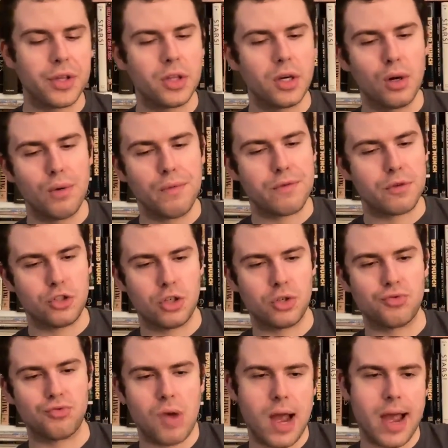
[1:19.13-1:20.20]
though, for
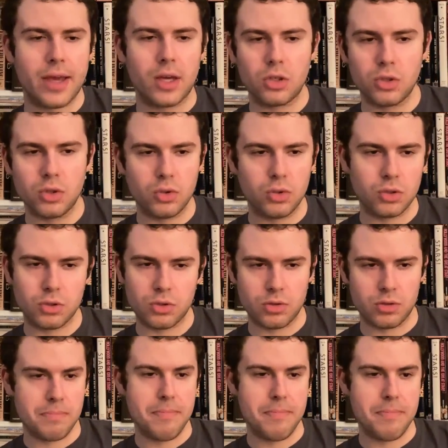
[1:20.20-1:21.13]
just Ryan Coogler's